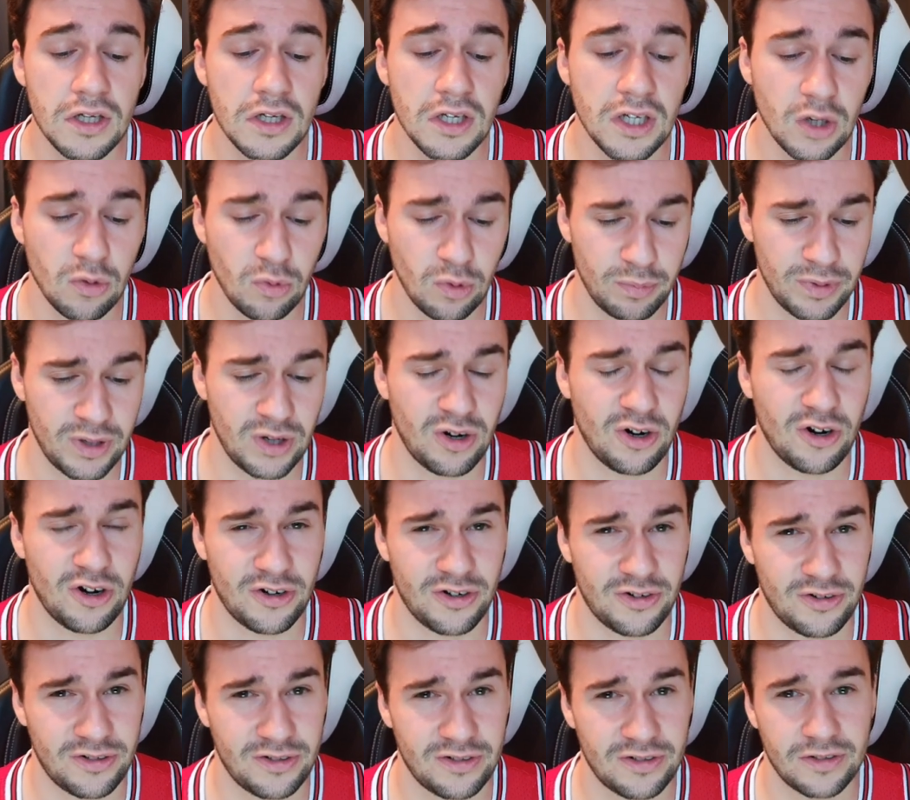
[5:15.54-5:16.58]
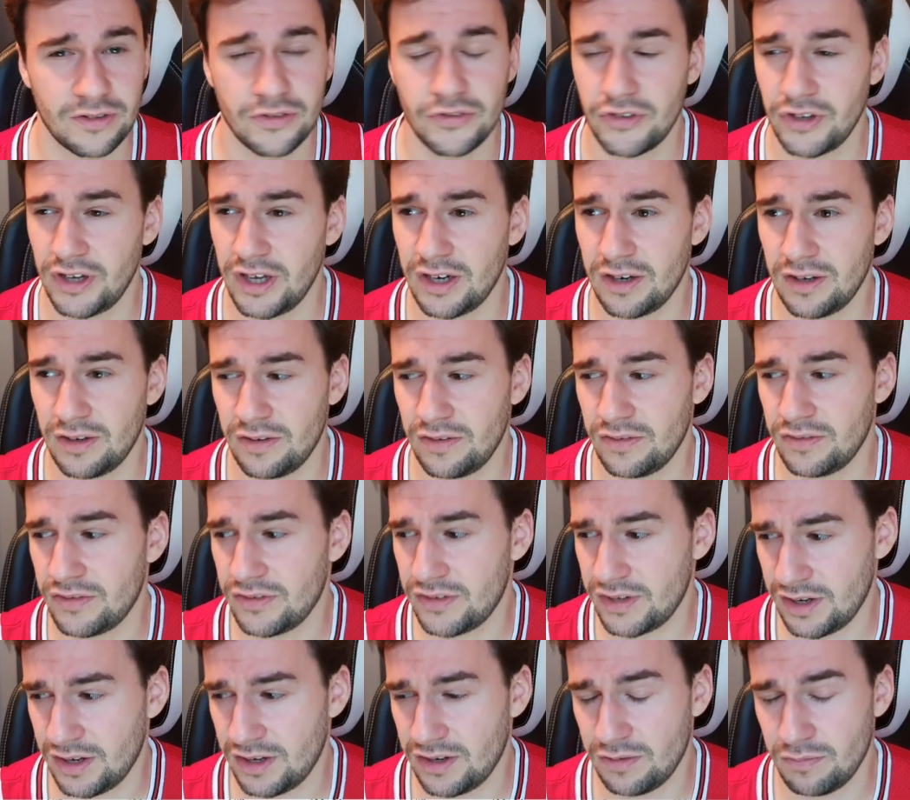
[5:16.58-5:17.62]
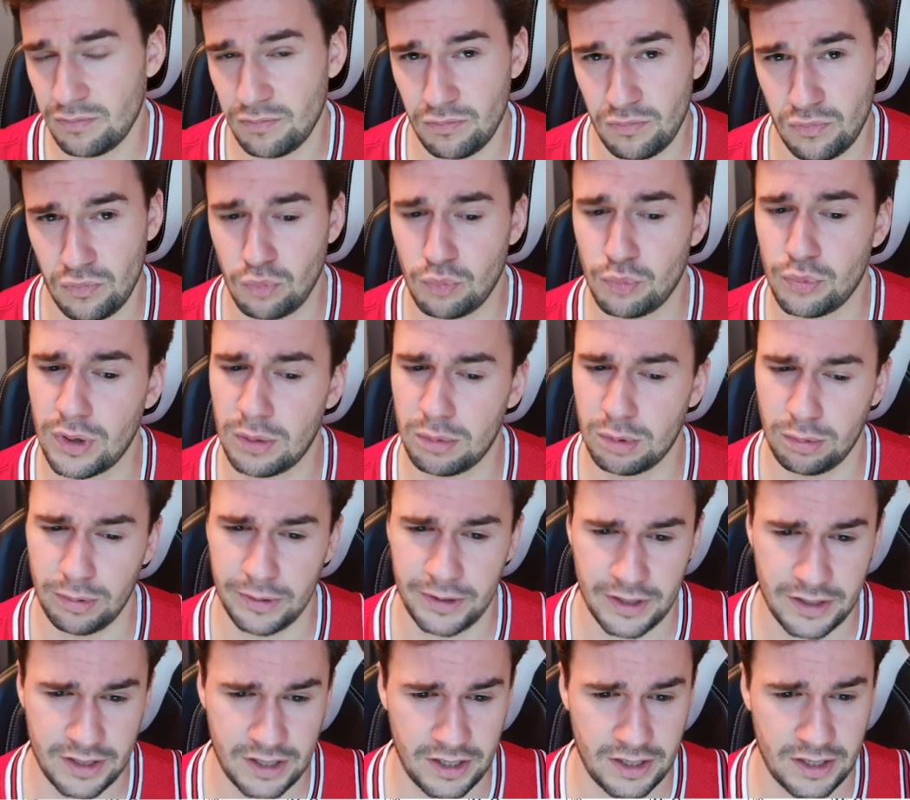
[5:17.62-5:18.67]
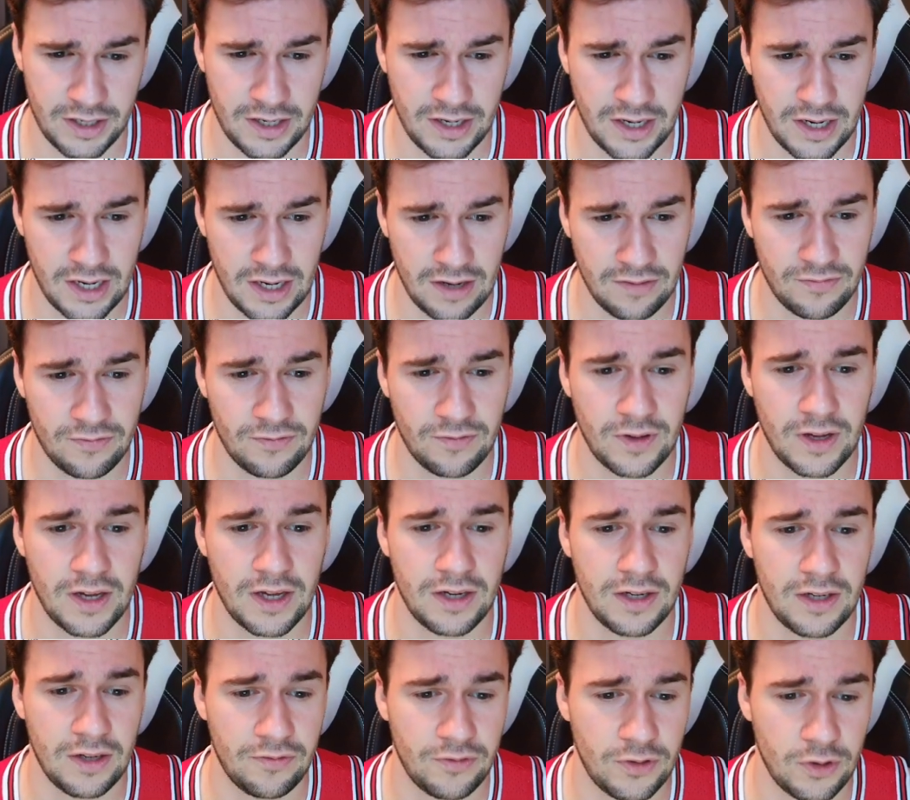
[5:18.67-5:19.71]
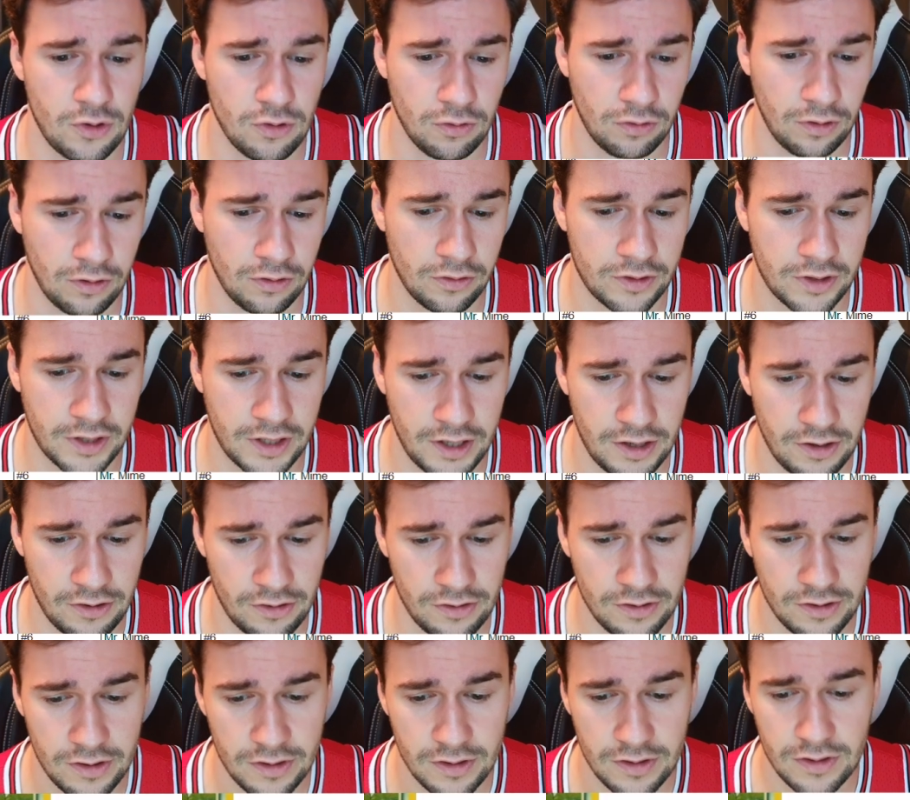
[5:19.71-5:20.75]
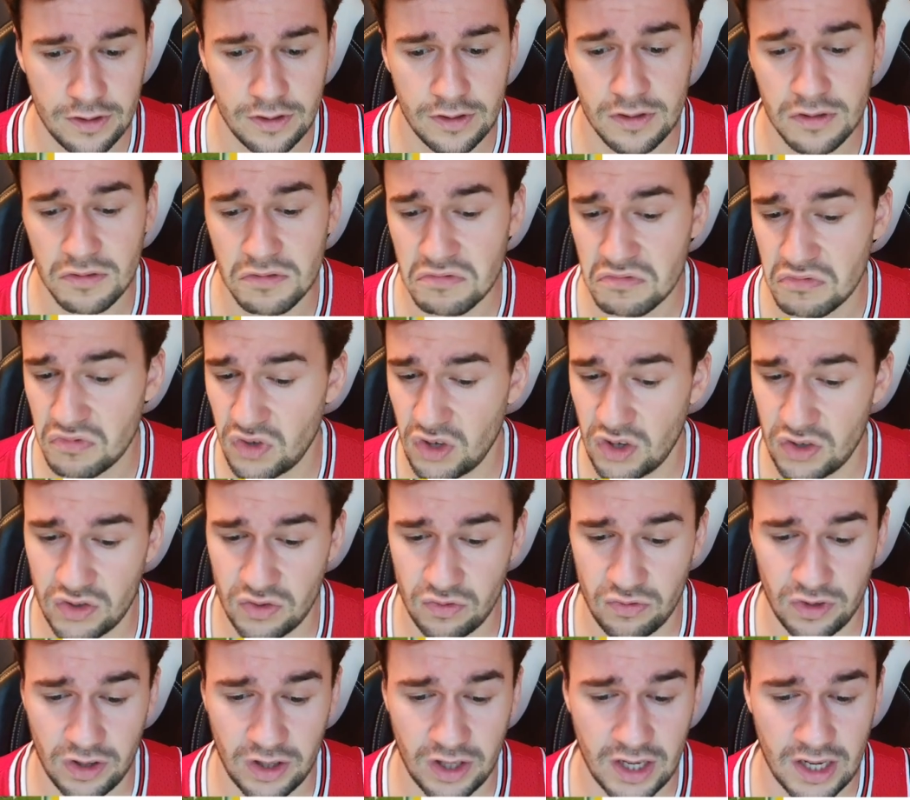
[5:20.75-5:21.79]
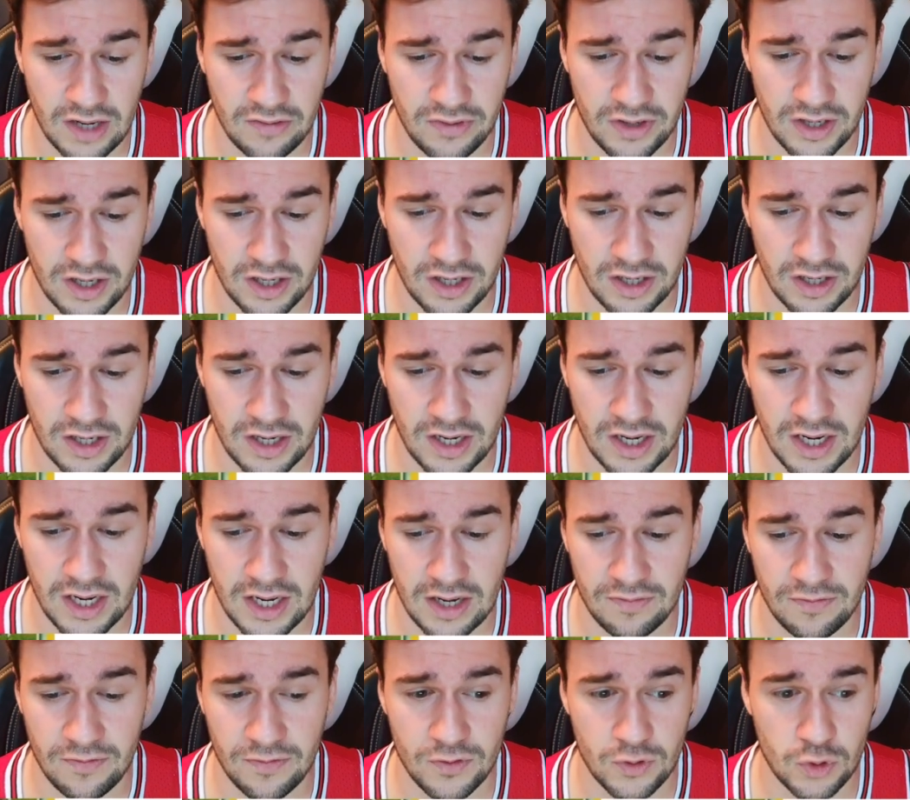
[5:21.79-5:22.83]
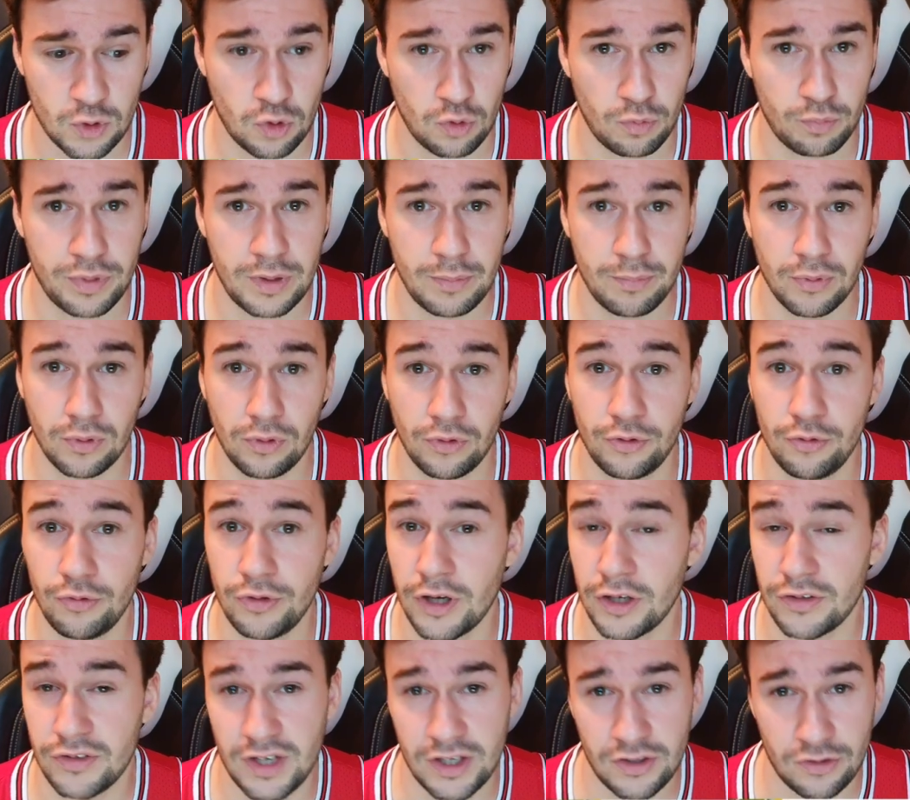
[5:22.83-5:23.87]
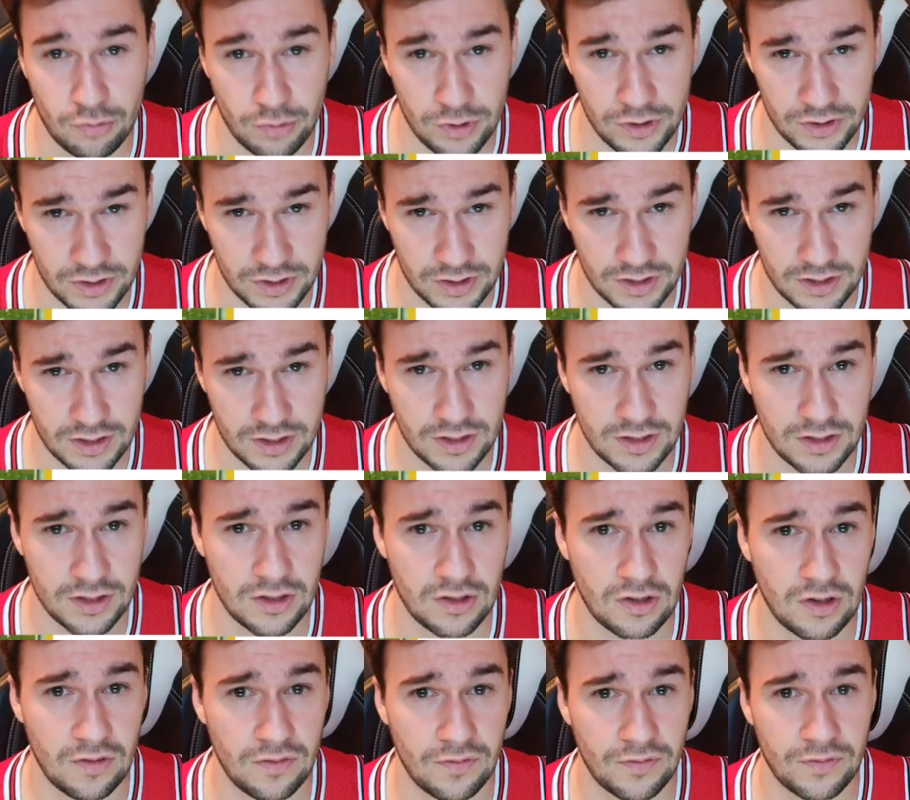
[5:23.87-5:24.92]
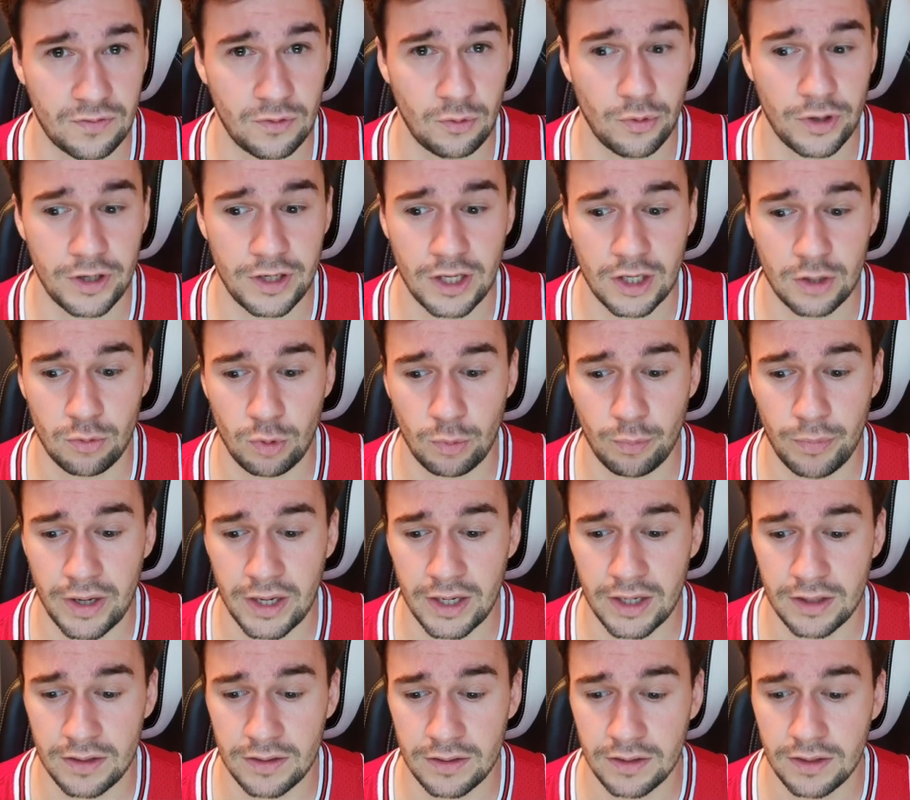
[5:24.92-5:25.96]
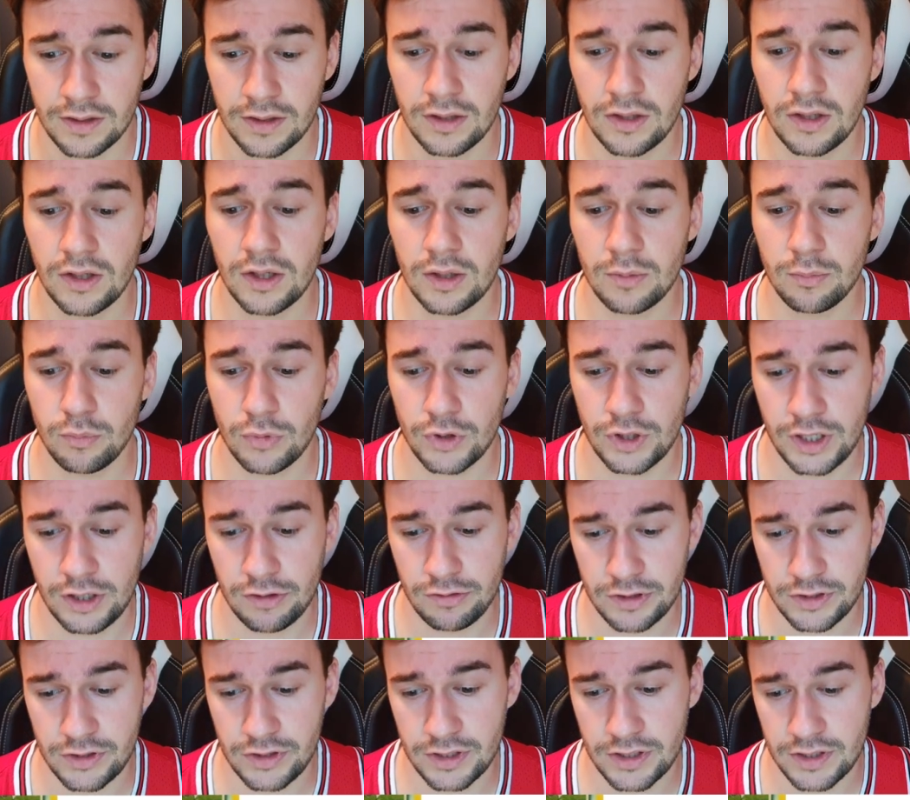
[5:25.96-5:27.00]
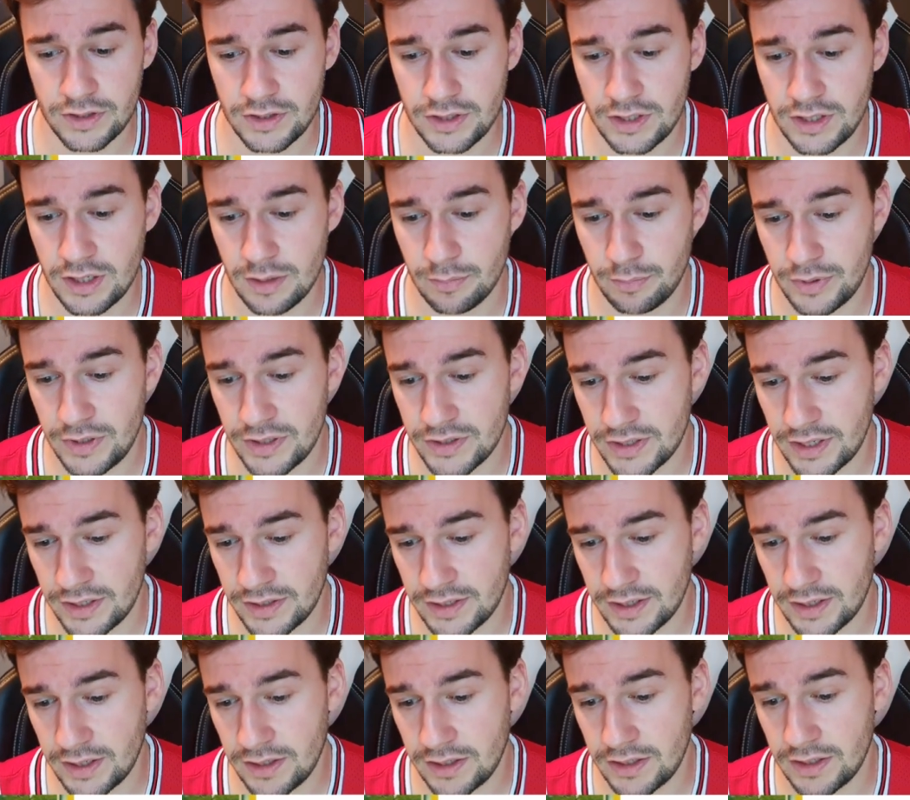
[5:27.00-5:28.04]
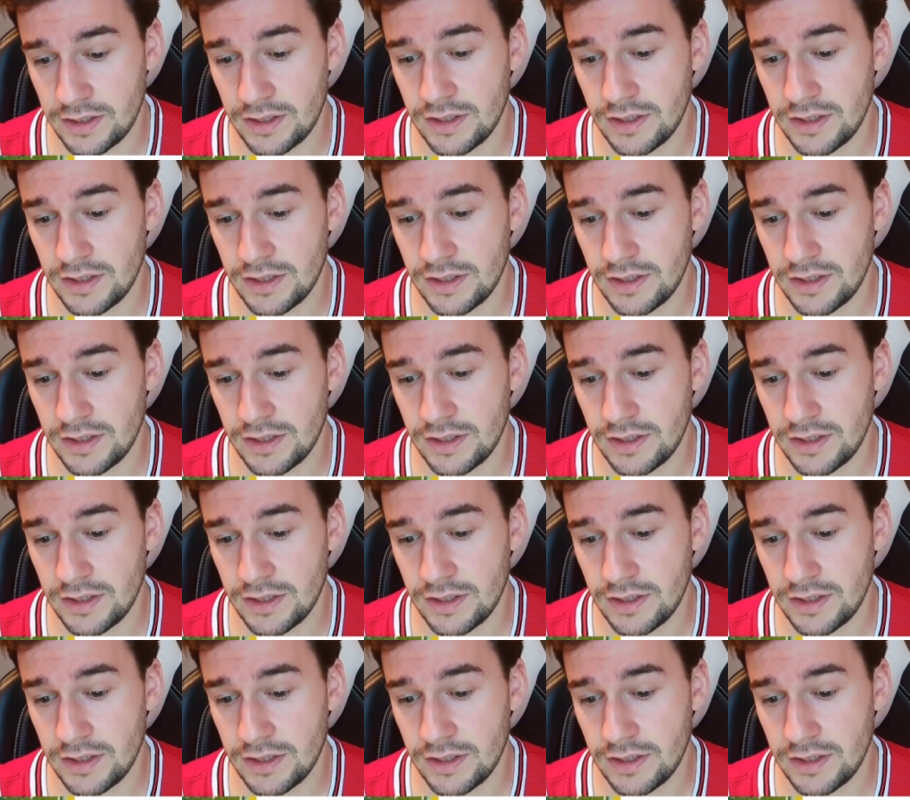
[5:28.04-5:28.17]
it will be harder to get a 10, probably a 9.5. And if you go look here, it doesn't really have a 9.5, so people do not take the risk of grading it with Beckett. But here, as you can see, a PSA 10